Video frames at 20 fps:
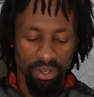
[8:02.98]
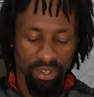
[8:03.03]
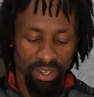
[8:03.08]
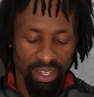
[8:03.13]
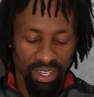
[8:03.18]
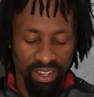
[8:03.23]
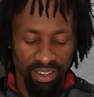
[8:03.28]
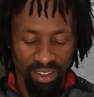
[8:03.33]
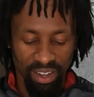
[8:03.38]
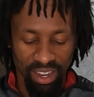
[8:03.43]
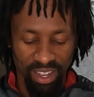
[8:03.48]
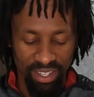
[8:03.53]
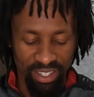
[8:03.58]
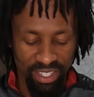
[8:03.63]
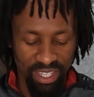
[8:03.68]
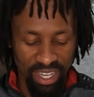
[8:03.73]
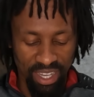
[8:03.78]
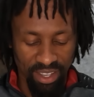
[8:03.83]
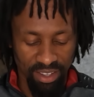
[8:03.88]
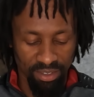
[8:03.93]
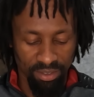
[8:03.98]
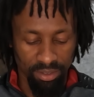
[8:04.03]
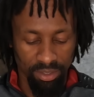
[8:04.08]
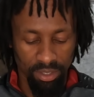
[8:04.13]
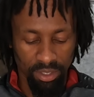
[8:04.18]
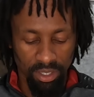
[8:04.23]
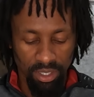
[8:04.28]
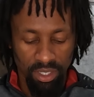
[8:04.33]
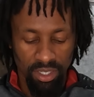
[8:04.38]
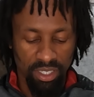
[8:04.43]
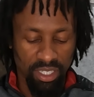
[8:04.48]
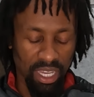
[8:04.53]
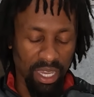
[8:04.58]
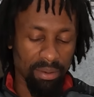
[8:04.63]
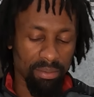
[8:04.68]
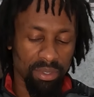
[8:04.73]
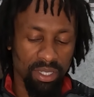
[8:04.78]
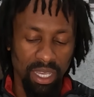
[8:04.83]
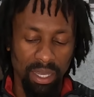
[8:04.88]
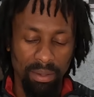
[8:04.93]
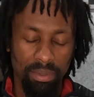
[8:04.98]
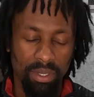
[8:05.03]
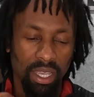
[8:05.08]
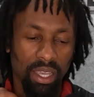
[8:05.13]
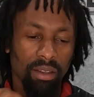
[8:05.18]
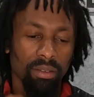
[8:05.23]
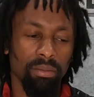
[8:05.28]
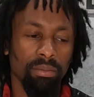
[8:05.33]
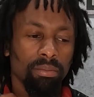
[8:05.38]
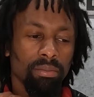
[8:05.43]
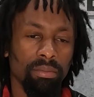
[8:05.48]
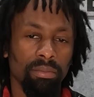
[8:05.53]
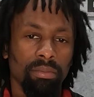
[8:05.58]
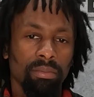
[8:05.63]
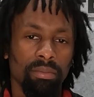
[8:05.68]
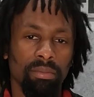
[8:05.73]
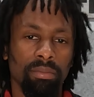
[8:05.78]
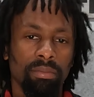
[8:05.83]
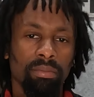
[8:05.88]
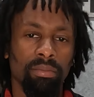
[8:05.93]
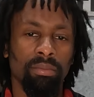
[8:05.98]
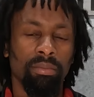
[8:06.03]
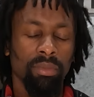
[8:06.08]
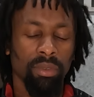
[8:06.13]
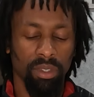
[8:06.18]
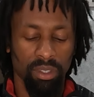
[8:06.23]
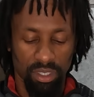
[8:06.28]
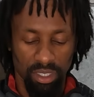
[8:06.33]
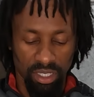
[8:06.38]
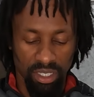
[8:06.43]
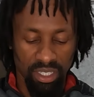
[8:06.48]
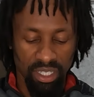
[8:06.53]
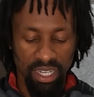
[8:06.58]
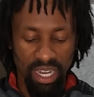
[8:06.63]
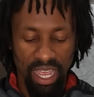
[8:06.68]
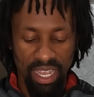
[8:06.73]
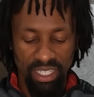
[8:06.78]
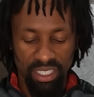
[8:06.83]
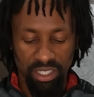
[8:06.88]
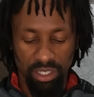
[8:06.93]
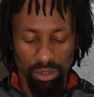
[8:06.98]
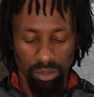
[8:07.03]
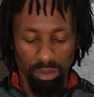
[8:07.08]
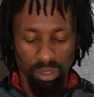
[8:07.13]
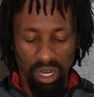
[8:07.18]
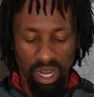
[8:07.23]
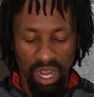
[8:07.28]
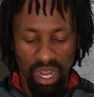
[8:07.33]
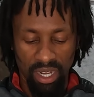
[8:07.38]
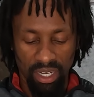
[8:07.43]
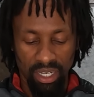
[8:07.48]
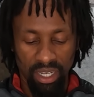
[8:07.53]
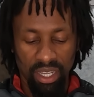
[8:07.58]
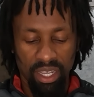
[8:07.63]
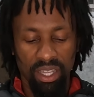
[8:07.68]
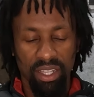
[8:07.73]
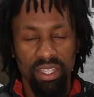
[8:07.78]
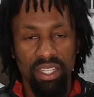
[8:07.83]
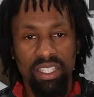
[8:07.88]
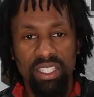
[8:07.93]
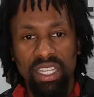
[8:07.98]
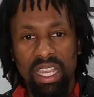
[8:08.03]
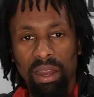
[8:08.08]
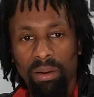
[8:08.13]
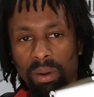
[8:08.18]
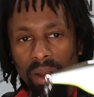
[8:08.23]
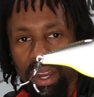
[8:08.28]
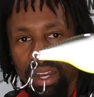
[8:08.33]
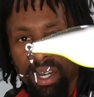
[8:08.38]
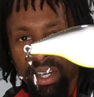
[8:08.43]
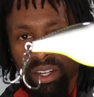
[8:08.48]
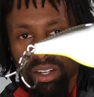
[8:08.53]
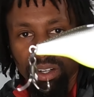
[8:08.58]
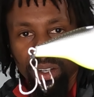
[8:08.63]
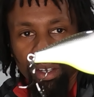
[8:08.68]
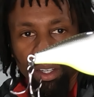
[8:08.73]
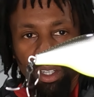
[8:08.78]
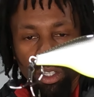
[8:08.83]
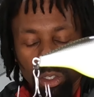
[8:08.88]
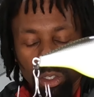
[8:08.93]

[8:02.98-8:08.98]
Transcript: you can hear how it sounds. Same sound. Nice little knock. This guy right here,